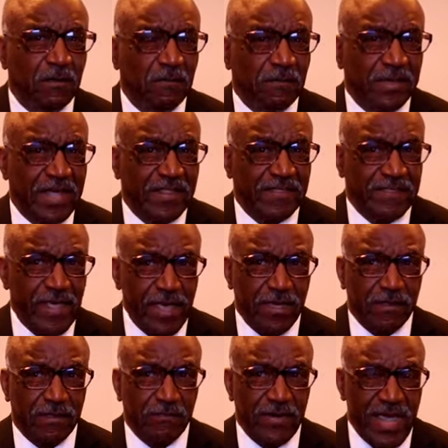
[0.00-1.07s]
Yeah. And I
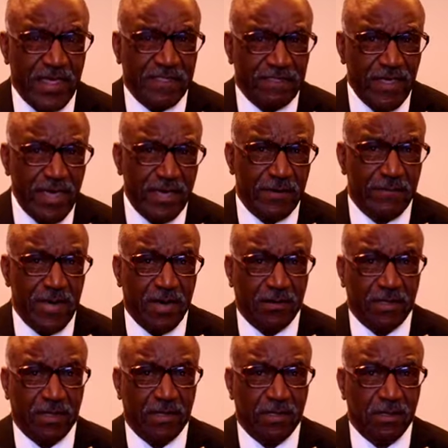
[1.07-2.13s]
think when I think
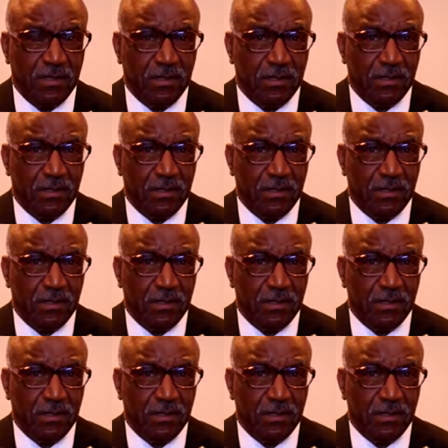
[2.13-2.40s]
about it,